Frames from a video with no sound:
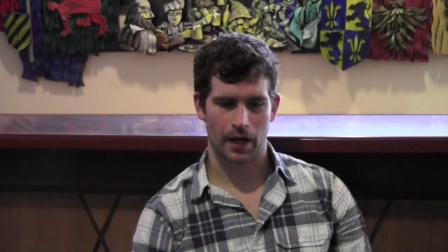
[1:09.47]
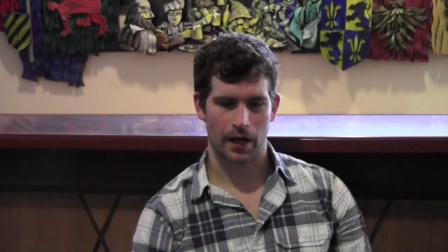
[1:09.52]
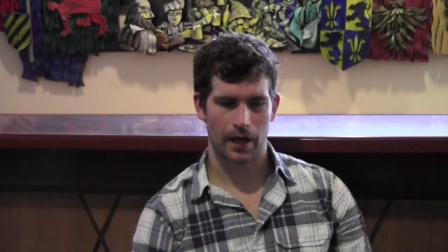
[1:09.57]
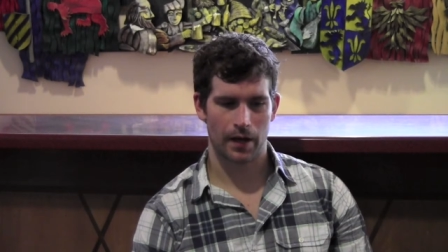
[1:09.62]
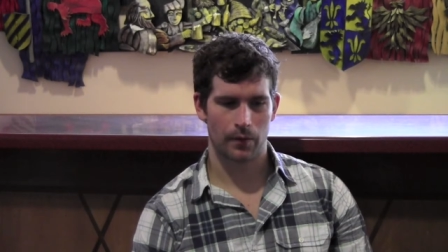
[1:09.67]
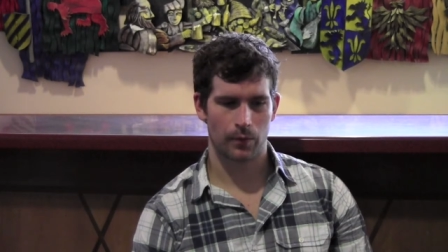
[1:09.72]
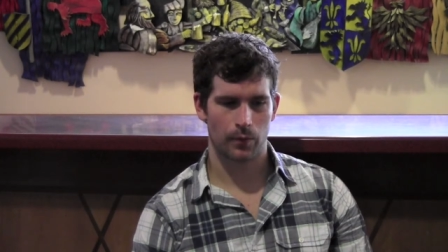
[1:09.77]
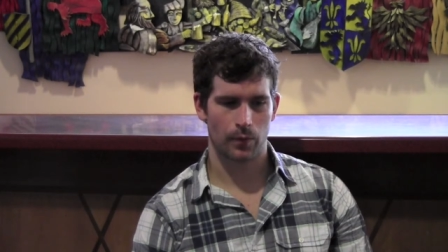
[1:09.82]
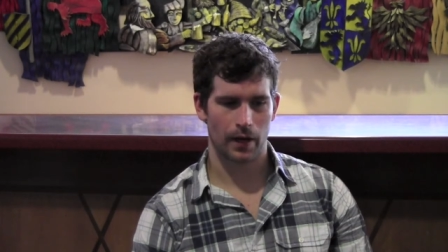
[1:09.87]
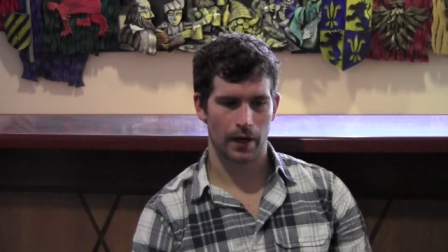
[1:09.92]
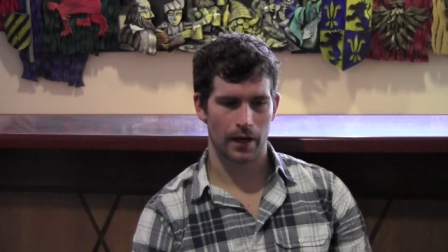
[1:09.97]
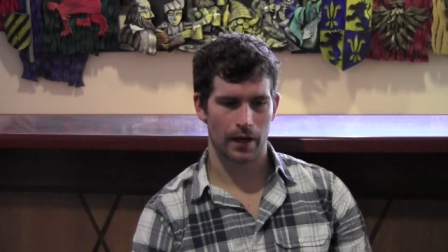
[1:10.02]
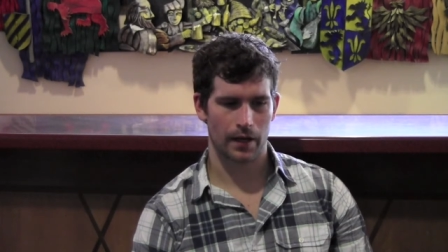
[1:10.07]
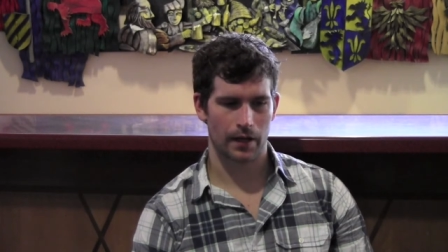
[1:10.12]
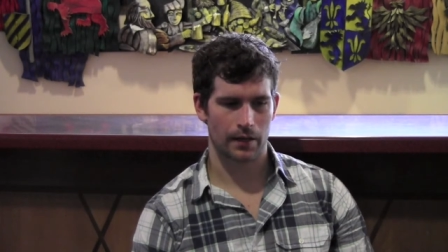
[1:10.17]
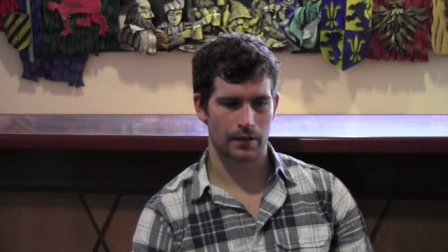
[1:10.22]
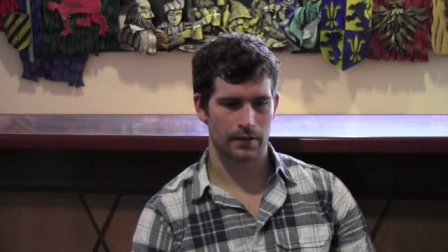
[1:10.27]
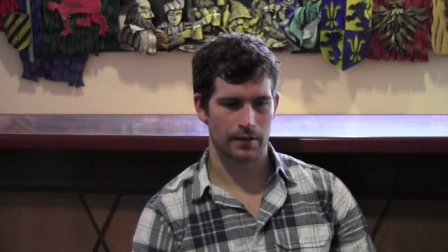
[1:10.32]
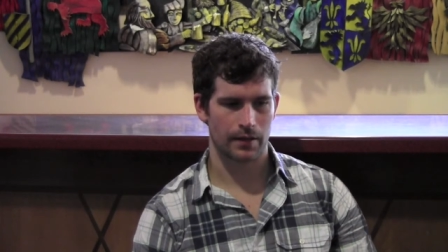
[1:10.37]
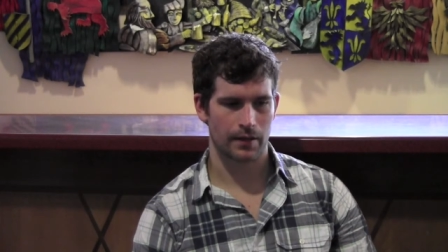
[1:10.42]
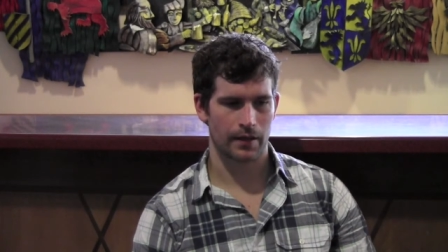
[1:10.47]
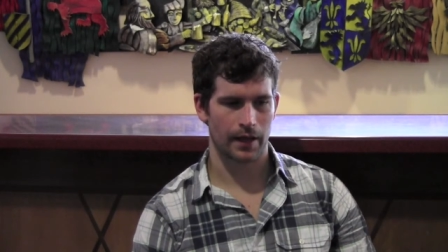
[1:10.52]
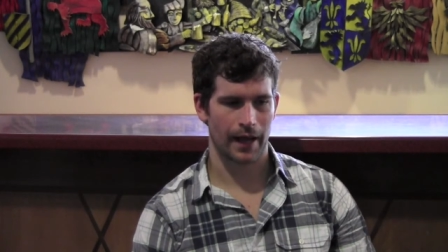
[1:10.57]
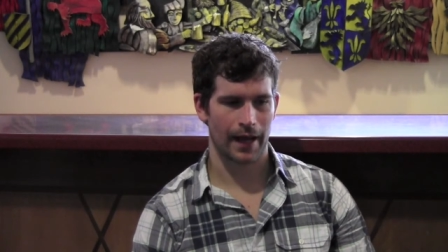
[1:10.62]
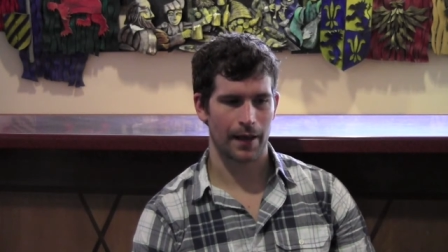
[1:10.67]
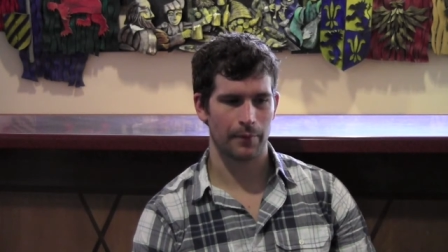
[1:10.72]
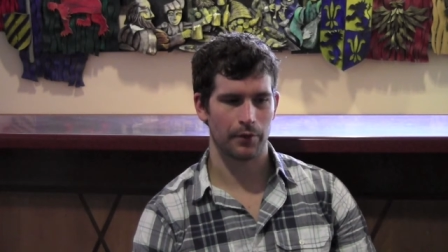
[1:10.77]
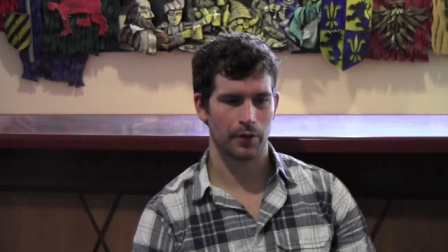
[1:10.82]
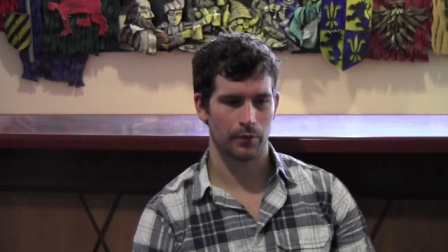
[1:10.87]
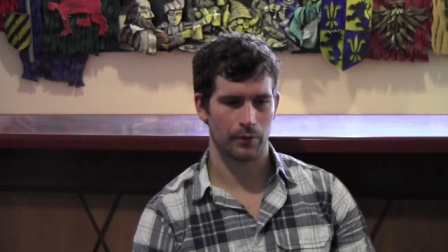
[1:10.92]
and I, I did
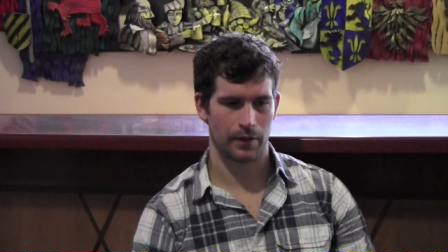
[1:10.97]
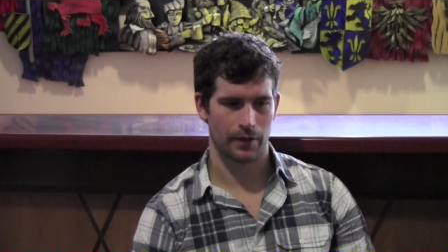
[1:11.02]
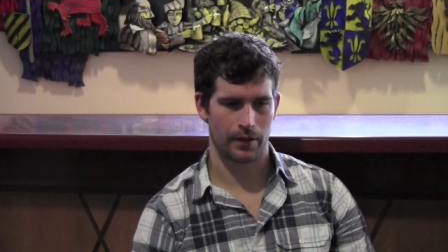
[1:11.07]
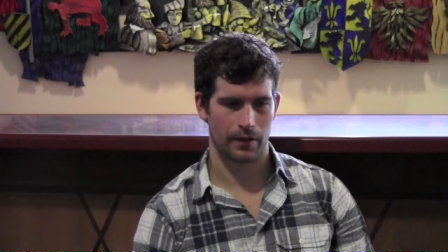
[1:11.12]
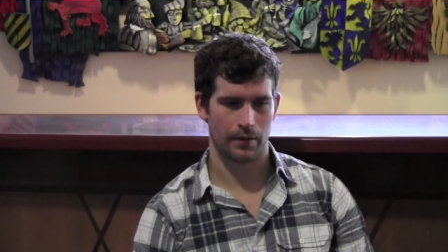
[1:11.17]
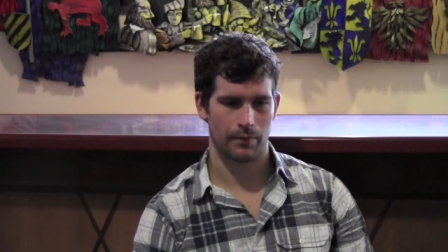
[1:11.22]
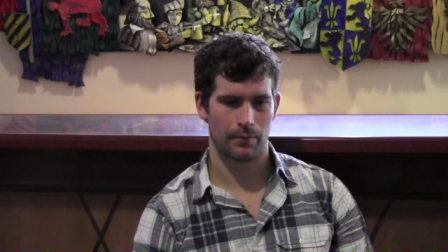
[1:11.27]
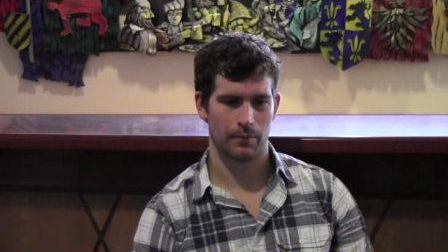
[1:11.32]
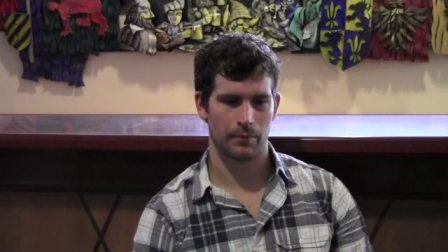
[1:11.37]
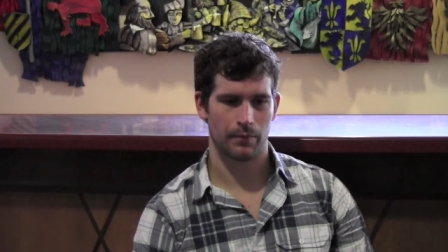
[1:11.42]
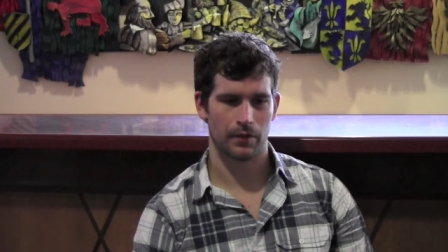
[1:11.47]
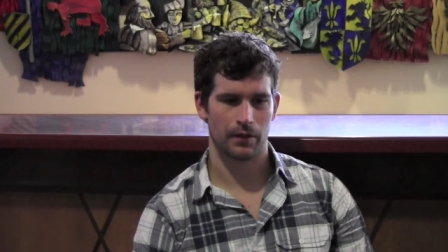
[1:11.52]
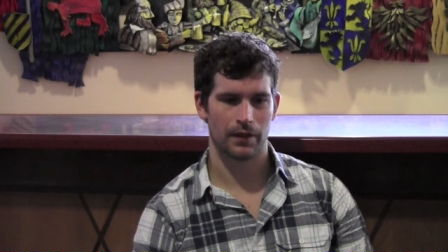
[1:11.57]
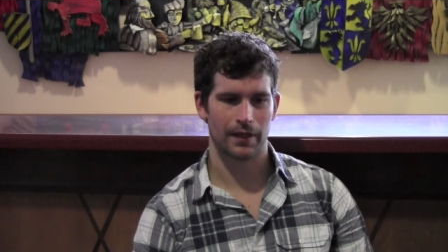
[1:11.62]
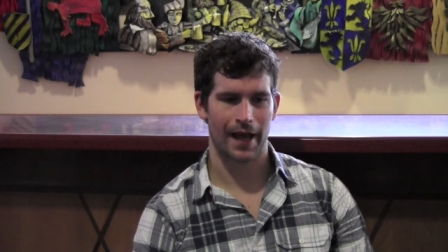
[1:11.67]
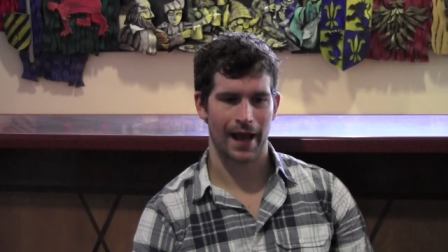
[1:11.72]
Hamlet with him